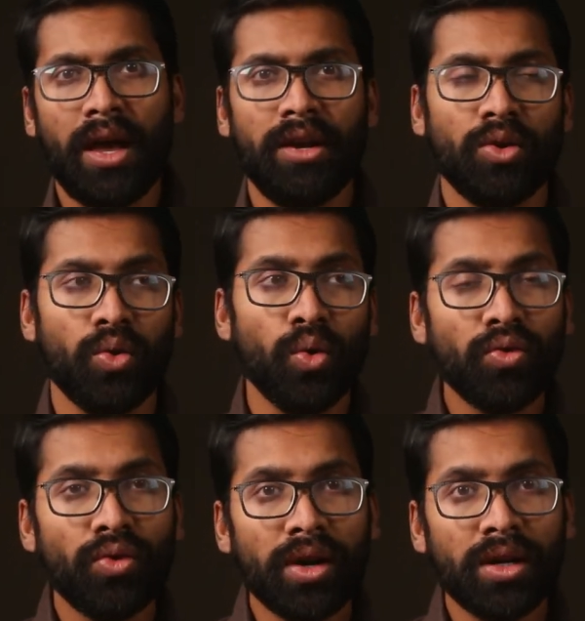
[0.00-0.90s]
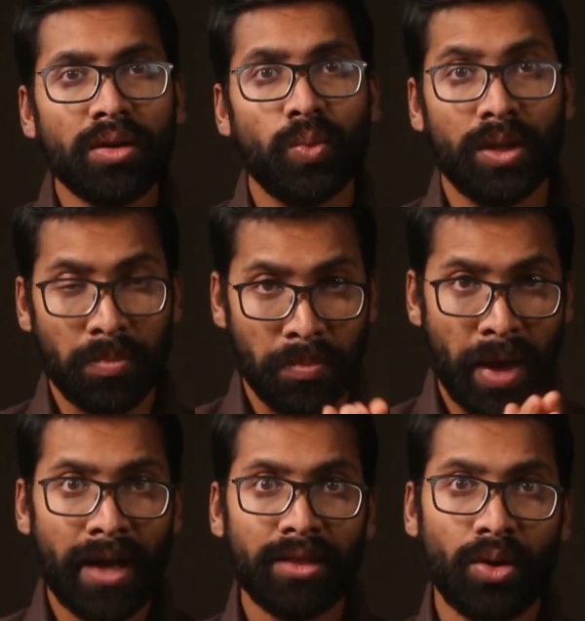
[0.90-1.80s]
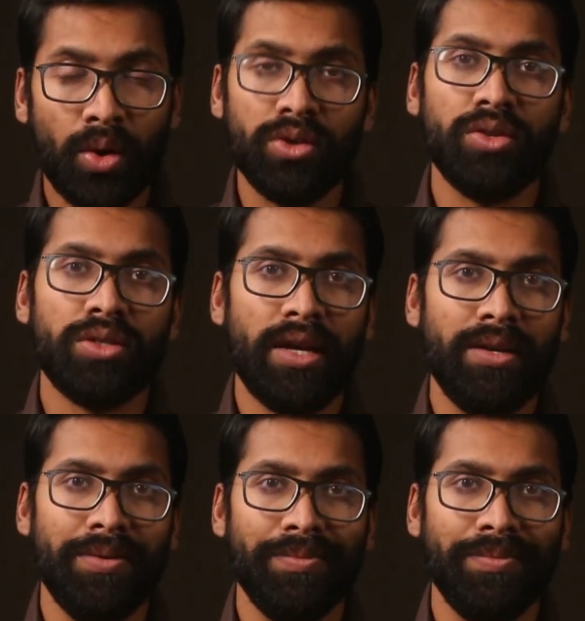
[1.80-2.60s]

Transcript: and go for it with math on your side.